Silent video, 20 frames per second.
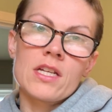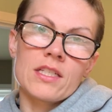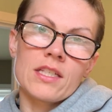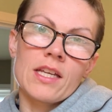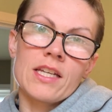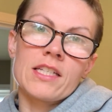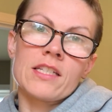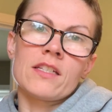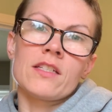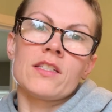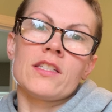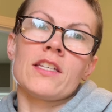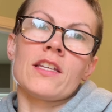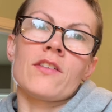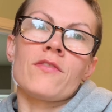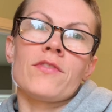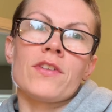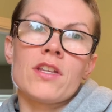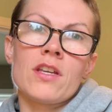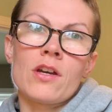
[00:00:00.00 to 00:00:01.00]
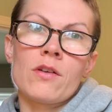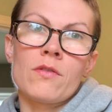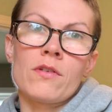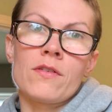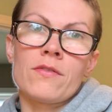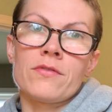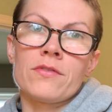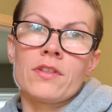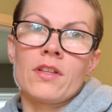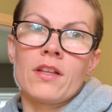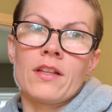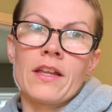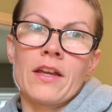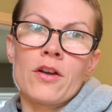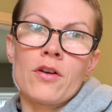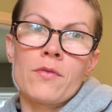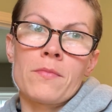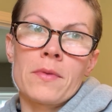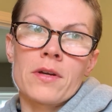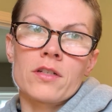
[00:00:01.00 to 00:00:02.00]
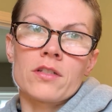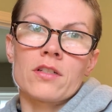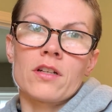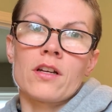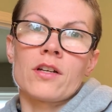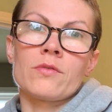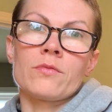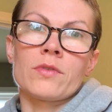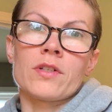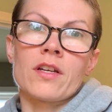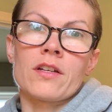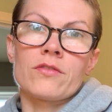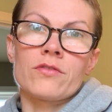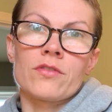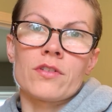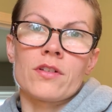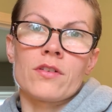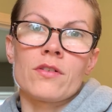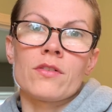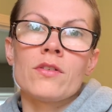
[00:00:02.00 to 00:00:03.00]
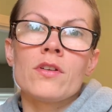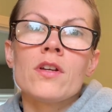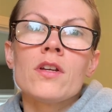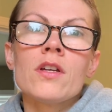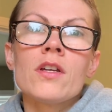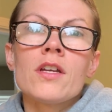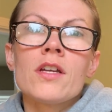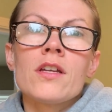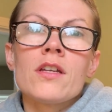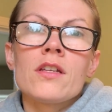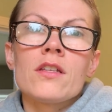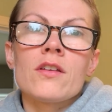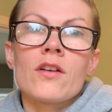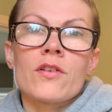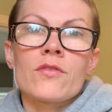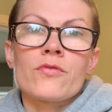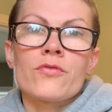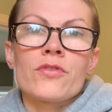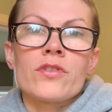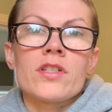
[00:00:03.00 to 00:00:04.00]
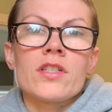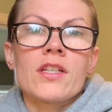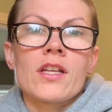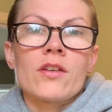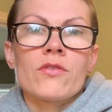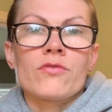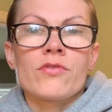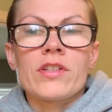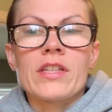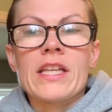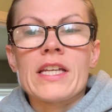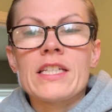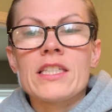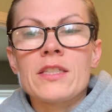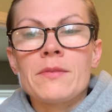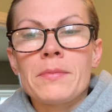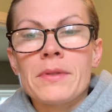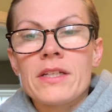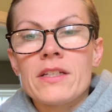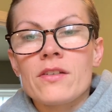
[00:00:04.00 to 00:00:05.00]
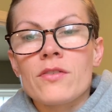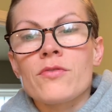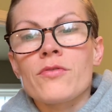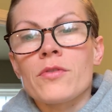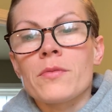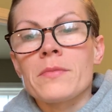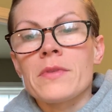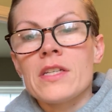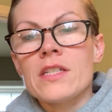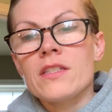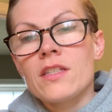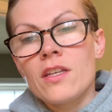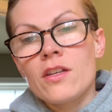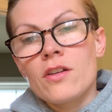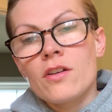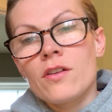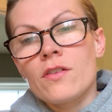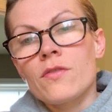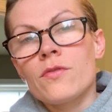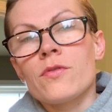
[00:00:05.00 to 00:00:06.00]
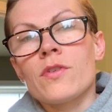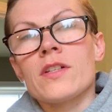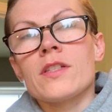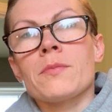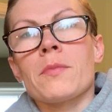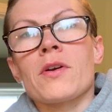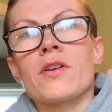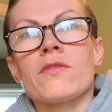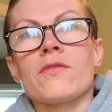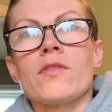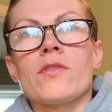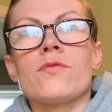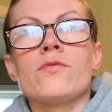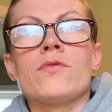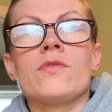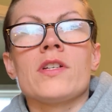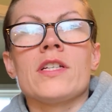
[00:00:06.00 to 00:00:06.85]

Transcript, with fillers: So I did a video of the Leon Marchand 100-yard freestyle relay split from this year as part of the